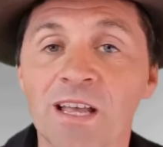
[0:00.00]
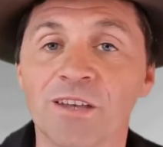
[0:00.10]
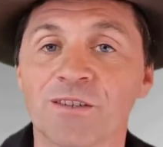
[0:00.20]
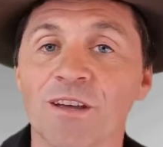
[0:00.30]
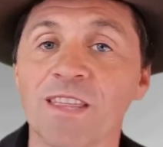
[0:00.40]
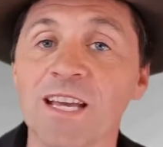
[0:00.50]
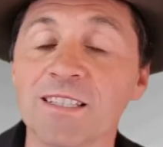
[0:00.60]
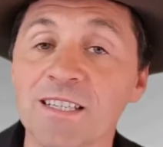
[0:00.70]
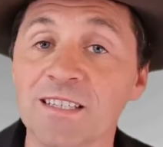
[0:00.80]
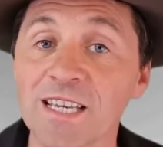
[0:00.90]
So there's
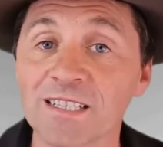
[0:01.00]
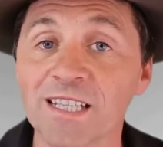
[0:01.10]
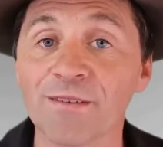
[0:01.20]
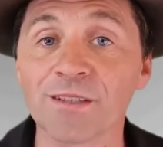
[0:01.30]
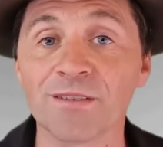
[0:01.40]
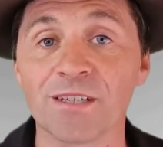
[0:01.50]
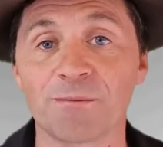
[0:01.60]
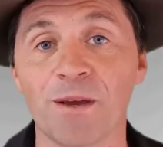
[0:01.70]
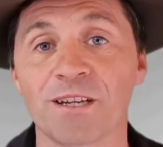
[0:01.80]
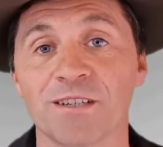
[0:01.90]
the 6 levels of
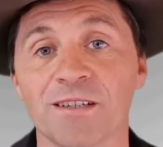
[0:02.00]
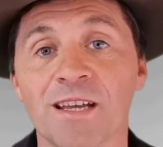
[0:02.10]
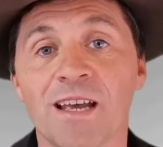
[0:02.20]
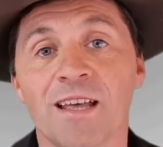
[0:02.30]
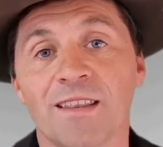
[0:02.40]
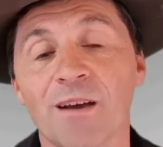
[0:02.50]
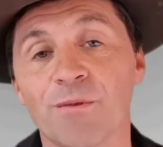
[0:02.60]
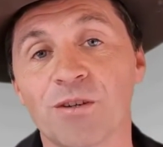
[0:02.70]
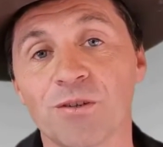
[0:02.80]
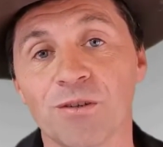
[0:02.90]
inspection that
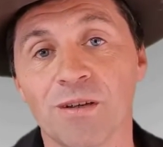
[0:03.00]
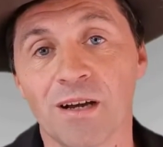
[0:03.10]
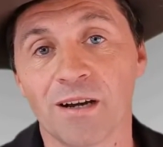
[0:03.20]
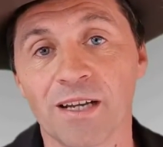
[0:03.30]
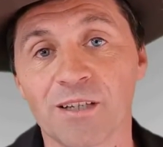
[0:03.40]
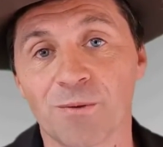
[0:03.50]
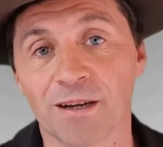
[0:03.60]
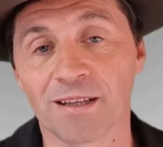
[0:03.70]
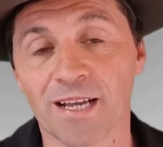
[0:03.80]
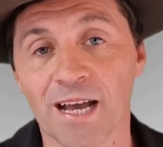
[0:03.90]
we do on each one
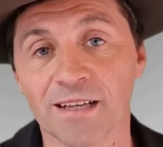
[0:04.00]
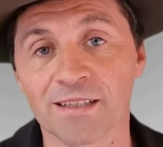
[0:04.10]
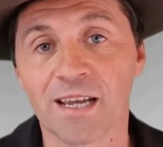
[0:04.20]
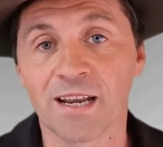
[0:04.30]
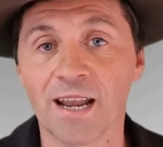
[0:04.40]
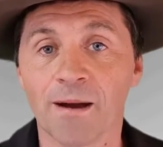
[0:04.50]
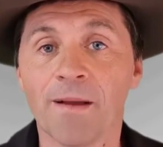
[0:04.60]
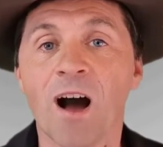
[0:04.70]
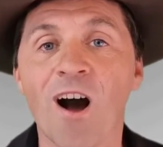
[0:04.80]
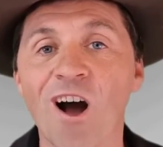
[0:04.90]
of the cars. Now,
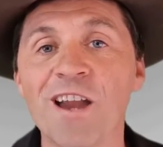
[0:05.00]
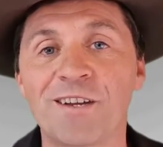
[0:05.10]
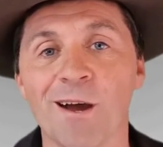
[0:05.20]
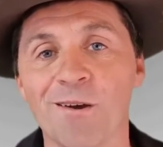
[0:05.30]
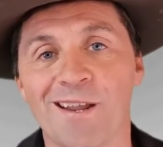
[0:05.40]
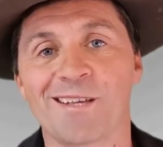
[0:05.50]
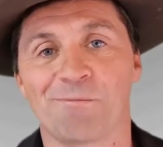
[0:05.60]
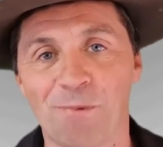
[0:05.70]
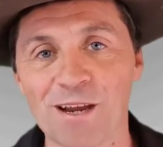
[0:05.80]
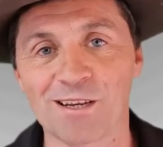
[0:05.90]
I don't
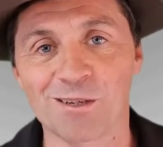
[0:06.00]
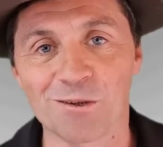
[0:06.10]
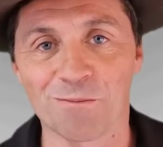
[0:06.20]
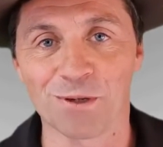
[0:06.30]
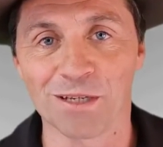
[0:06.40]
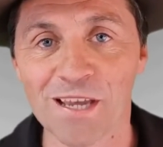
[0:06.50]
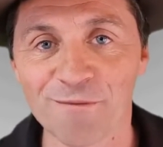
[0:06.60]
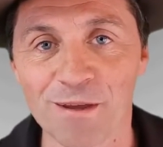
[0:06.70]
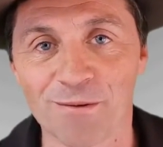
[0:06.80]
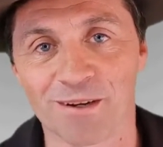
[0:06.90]
expect you to believe
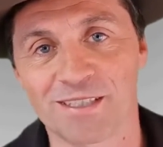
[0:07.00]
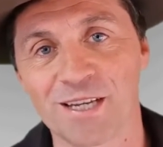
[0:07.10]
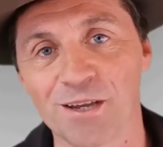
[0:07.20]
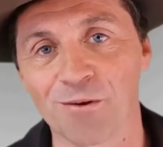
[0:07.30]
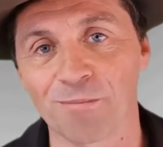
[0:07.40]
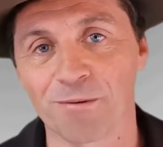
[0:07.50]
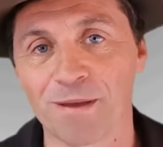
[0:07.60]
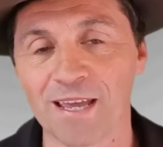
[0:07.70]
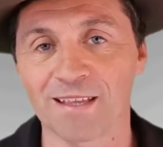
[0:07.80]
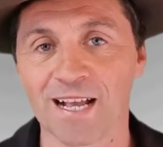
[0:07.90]
me when I tell you I
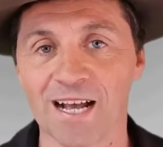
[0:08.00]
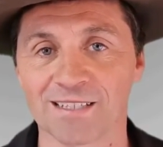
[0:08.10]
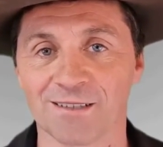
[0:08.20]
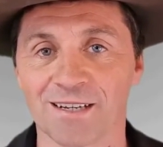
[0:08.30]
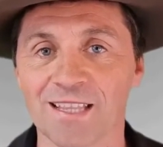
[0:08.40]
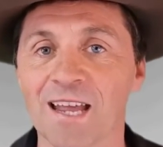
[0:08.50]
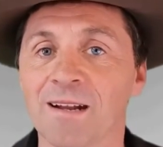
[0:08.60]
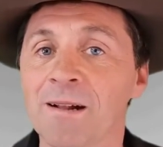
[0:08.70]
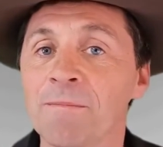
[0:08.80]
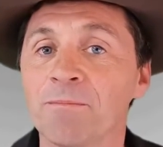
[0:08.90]
prepare the cars like
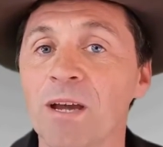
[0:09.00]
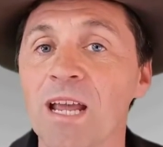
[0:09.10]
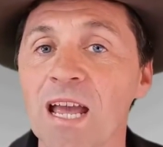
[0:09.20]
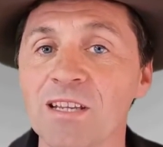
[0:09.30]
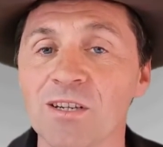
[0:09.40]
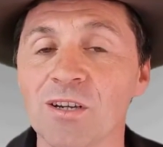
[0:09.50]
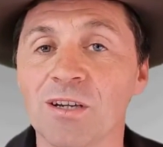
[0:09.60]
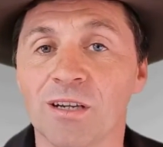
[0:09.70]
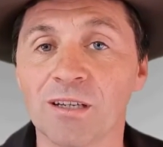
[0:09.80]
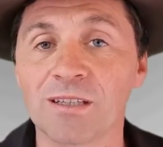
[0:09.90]
that, but as you
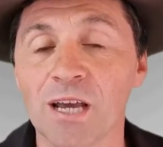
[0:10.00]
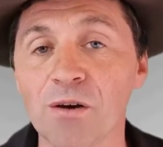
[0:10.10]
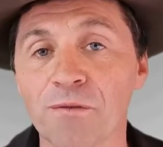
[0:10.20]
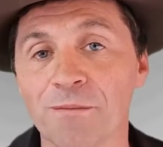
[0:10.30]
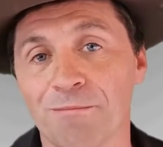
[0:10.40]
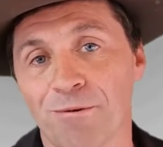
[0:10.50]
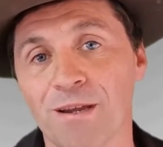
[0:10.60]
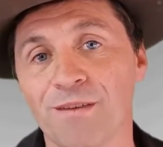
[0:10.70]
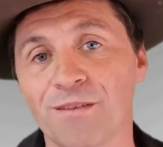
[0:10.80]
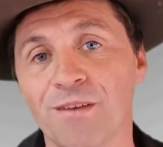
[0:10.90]
could tell from the
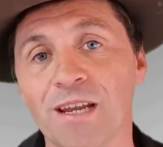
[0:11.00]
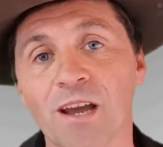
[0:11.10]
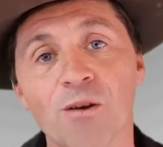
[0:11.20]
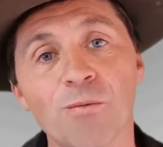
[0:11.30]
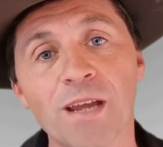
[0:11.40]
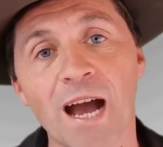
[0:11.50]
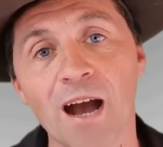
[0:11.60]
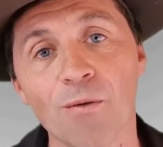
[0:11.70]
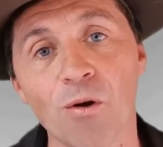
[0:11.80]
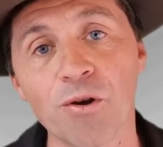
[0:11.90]
previous video, we
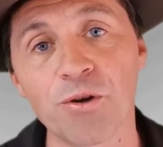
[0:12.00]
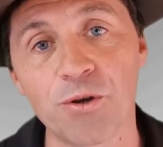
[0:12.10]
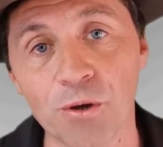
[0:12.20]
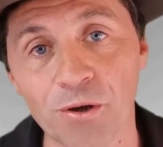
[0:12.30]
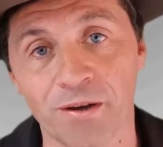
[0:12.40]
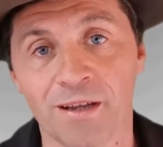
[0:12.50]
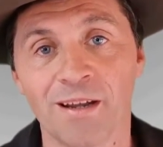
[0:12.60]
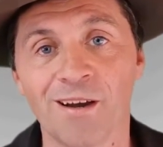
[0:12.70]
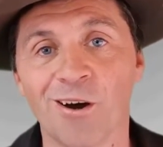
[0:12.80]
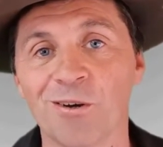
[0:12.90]
are on dirt.
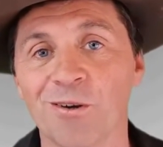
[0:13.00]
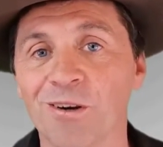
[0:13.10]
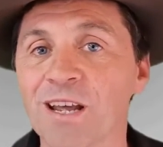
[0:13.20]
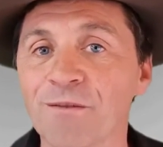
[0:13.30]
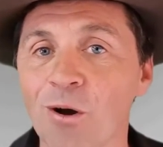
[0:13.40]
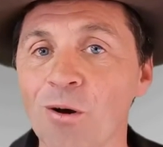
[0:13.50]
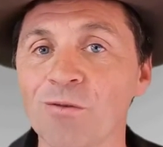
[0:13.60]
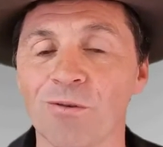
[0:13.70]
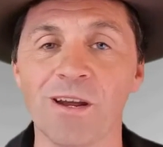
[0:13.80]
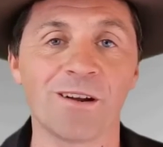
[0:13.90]
I do not have
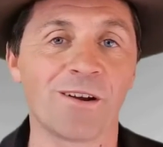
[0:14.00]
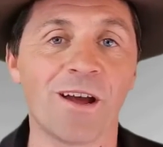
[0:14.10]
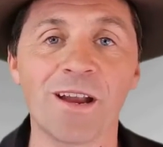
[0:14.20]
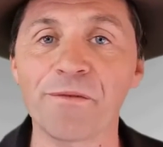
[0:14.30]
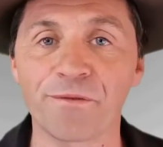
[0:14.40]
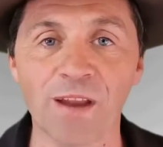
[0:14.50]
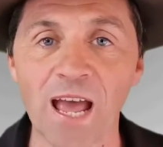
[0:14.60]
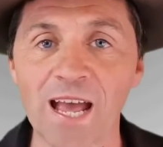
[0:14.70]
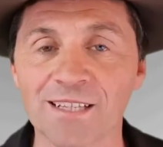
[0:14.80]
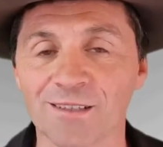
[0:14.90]
concrete, I don't have
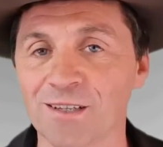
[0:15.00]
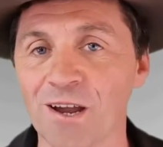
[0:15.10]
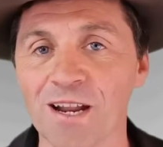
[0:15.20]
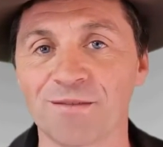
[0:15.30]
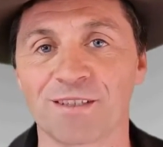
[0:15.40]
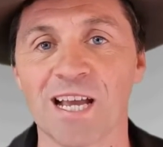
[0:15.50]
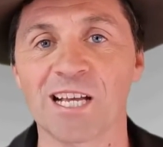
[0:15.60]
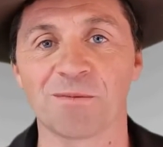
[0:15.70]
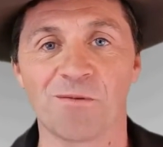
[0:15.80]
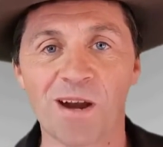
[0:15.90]
flags, I don't have
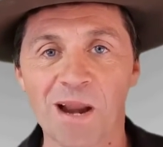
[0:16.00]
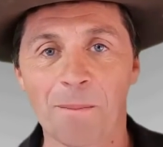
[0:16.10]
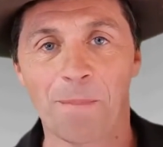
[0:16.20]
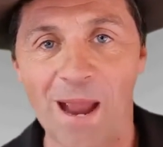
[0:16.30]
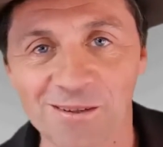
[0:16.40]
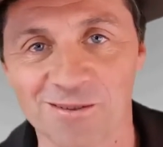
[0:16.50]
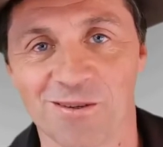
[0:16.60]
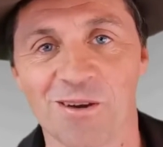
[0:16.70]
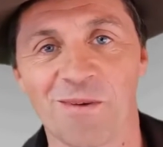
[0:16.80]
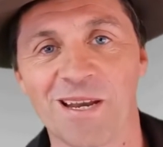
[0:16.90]
salesmen ready to pounce
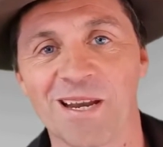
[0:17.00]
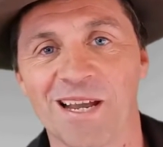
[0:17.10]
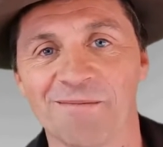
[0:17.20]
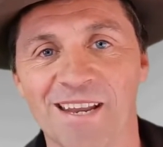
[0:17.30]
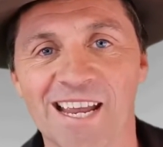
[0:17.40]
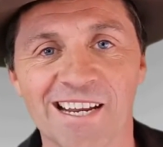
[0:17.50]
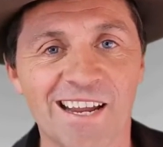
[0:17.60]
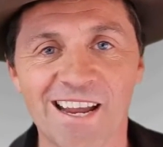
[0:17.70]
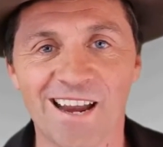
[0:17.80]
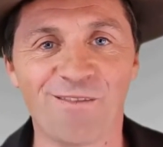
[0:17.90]
on you when you come down.
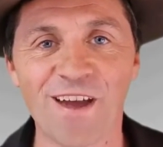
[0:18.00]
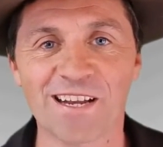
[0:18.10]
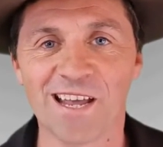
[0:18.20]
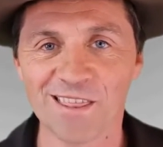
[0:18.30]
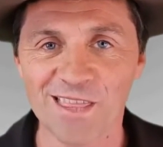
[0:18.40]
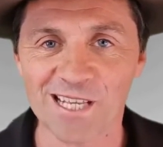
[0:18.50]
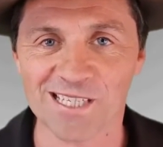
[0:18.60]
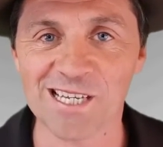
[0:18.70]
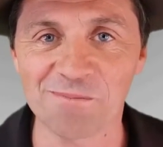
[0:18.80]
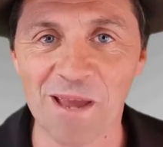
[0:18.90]
In fact, this
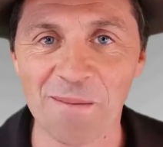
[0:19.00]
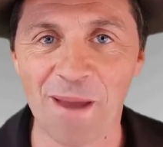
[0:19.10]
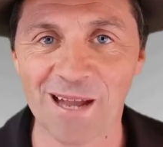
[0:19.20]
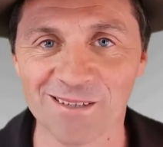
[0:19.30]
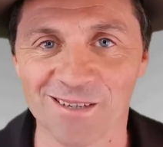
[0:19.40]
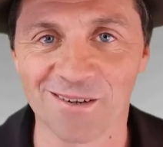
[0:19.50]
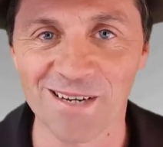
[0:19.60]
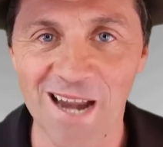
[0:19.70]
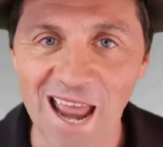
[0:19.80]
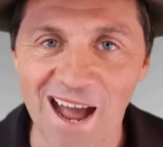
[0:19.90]
is me pouncing on
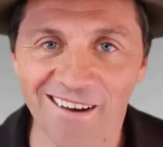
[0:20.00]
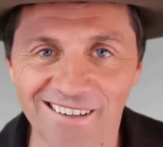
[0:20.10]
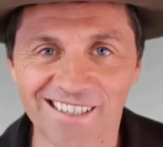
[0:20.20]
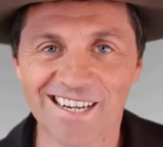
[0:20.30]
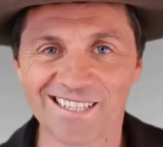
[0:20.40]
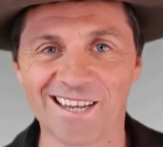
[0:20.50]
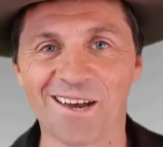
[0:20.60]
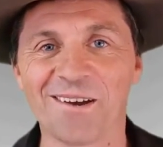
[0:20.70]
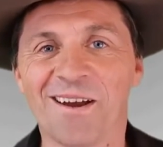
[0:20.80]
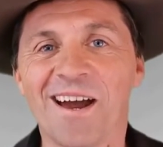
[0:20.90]
you now.
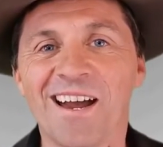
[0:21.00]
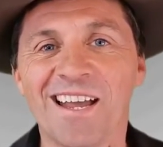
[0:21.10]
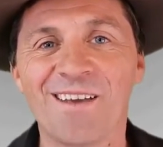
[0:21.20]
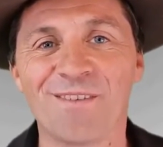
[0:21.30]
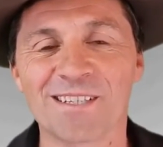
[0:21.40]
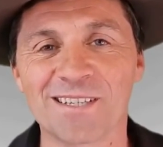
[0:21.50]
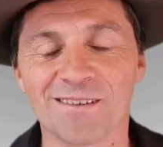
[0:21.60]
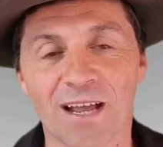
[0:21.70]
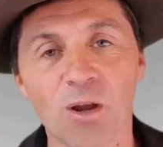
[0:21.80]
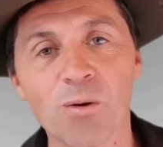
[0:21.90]
So if you're
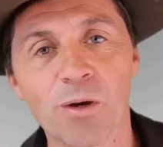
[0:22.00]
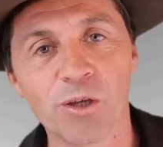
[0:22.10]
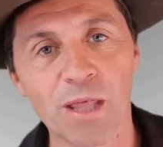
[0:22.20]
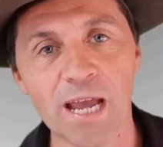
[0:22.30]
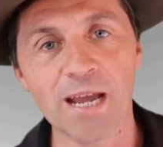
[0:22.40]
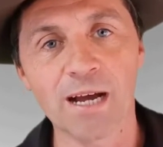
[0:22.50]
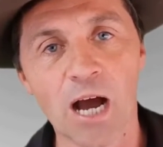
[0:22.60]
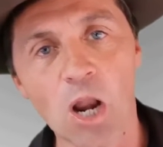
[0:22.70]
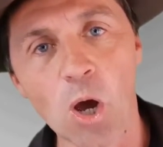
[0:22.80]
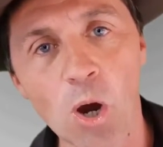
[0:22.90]
still, hello, you there?
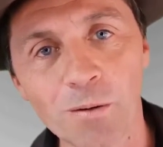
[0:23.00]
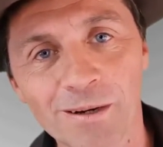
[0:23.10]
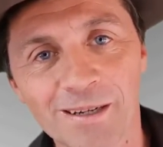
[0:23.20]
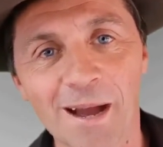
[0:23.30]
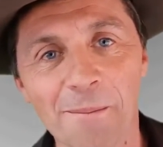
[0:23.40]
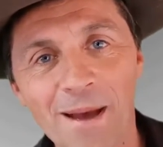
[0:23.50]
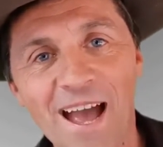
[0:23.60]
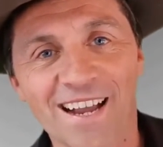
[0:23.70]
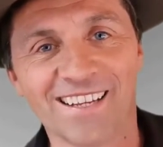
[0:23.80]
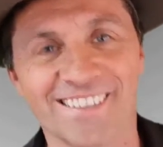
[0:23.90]
Hello, come
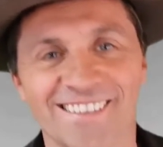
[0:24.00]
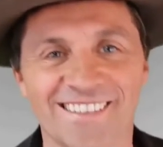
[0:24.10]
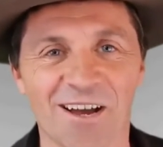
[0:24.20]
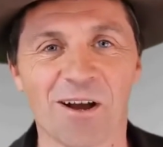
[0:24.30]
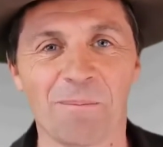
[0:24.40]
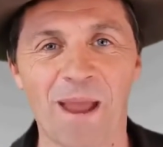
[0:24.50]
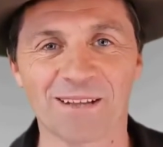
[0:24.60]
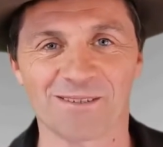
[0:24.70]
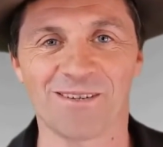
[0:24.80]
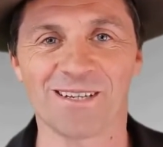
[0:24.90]
back so I can
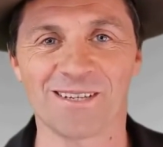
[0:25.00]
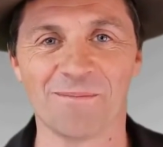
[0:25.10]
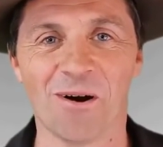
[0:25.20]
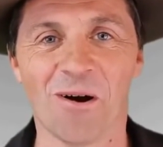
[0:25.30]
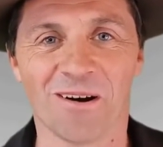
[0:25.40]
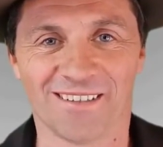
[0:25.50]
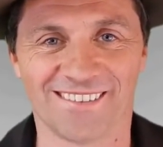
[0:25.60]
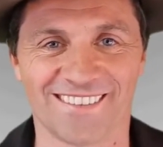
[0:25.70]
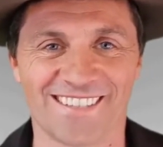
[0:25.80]
pounce on you some more.